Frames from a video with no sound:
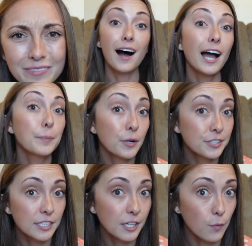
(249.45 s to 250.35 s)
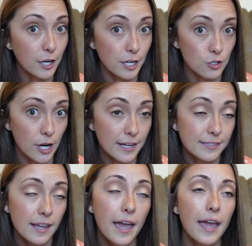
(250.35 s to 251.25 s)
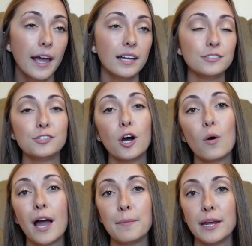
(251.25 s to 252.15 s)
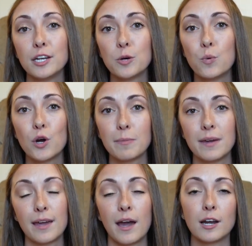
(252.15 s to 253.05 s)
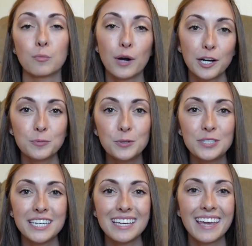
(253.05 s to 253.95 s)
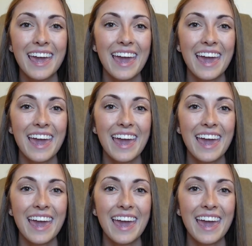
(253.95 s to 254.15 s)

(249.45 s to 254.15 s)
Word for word: I personally wanted a dress, and so I made an appointment at a bridal boutique,